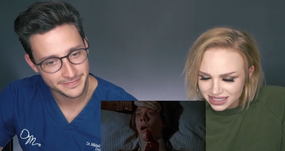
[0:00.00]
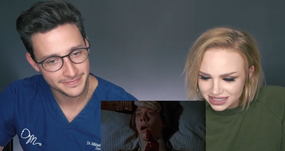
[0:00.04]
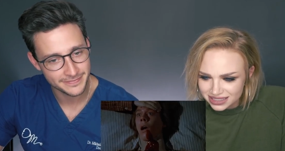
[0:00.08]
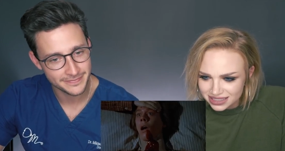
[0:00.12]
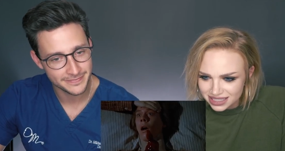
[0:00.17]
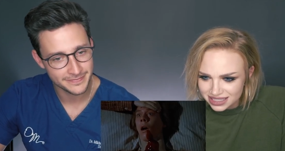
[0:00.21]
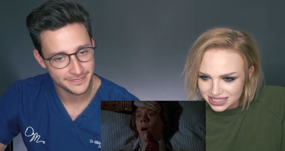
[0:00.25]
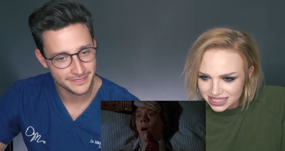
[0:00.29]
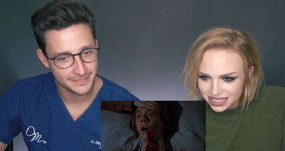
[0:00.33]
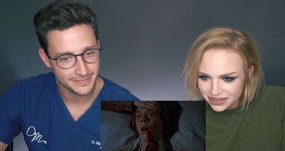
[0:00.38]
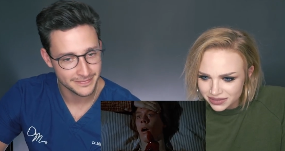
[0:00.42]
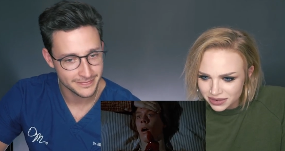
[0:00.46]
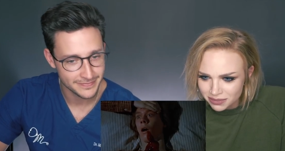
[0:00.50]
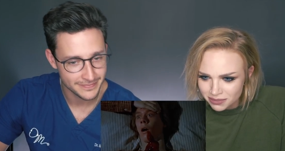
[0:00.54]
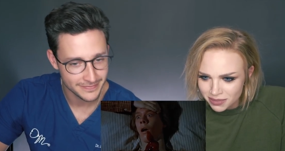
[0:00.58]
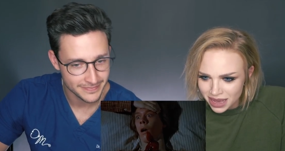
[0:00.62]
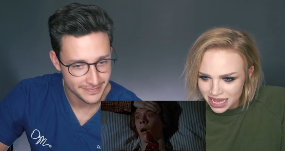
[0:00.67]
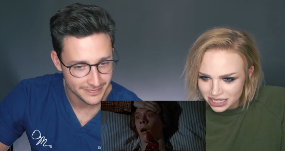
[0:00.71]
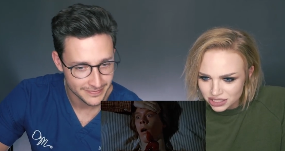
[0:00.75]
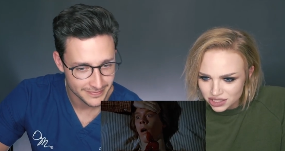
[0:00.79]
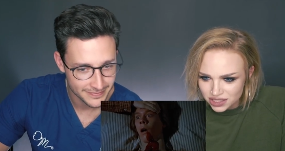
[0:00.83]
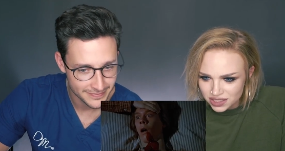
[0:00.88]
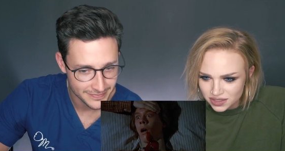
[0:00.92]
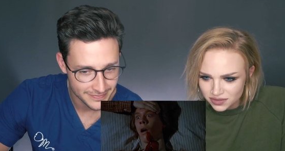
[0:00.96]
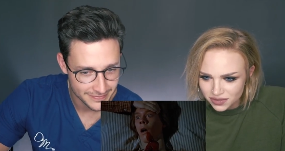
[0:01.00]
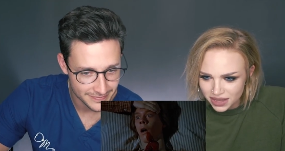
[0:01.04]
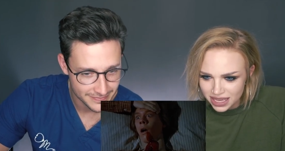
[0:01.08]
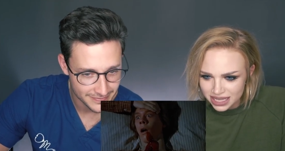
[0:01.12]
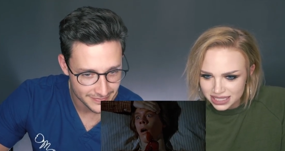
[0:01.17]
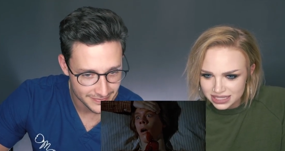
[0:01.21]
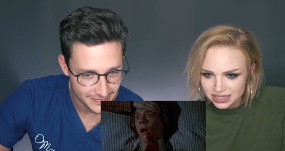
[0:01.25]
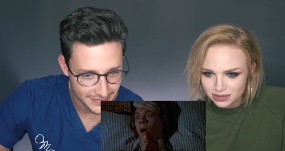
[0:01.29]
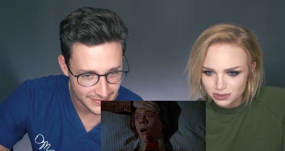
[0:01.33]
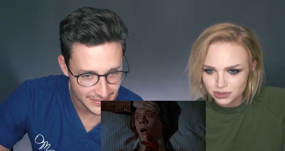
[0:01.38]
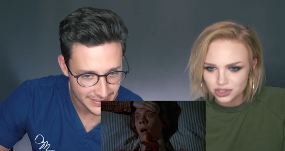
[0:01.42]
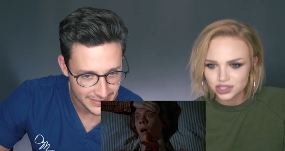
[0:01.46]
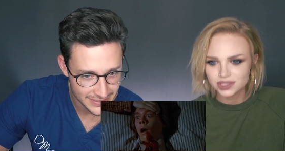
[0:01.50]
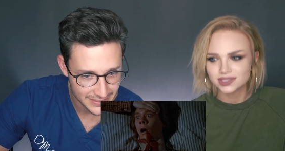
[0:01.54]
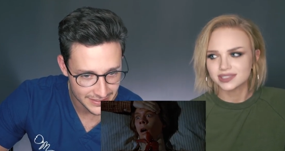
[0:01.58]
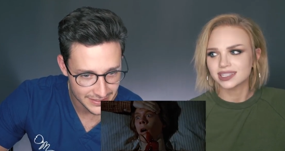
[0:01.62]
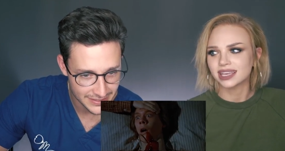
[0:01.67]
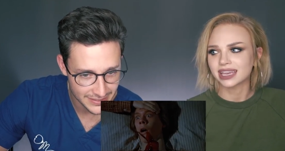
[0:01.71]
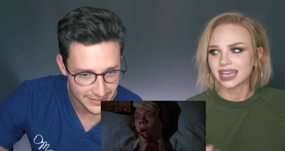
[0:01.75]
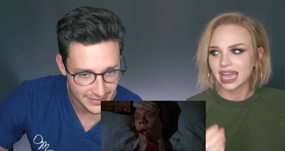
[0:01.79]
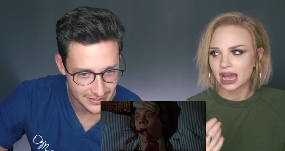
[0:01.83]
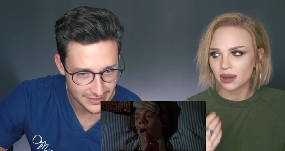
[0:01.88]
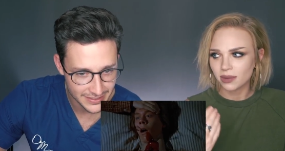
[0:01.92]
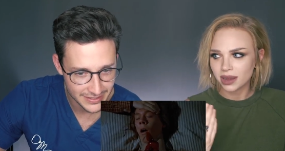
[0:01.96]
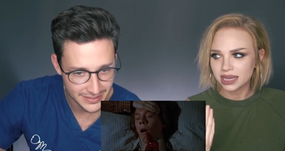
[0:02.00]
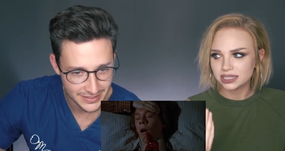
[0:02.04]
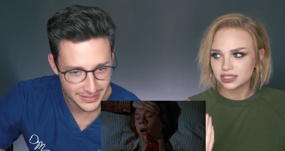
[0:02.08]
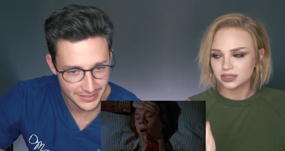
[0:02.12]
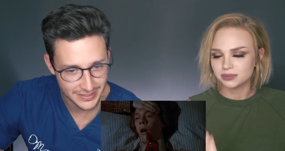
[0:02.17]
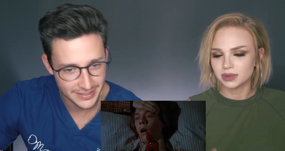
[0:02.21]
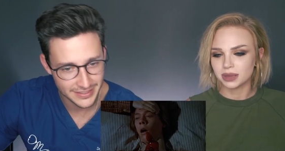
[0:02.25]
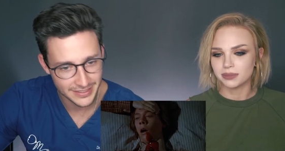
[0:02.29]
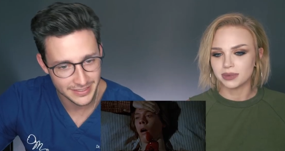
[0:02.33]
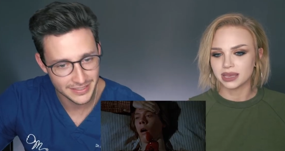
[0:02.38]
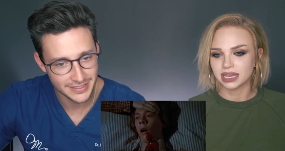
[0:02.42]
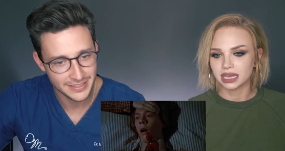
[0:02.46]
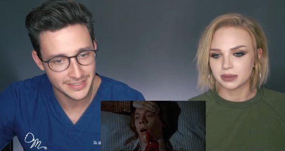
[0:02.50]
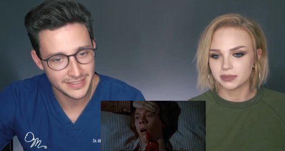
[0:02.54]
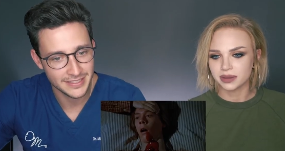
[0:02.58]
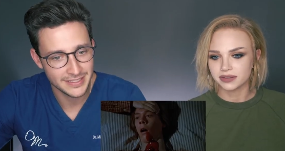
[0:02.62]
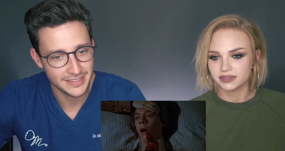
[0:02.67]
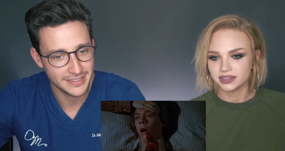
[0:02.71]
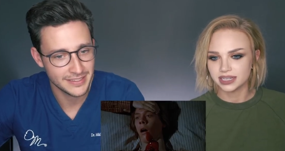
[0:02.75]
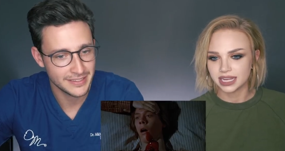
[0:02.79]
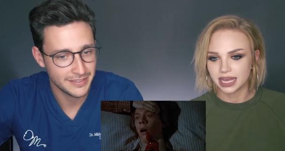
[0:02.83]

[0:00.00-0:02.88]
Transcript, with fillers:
Speaker 1: It doesn't even match his face, which is like how I do my makeup every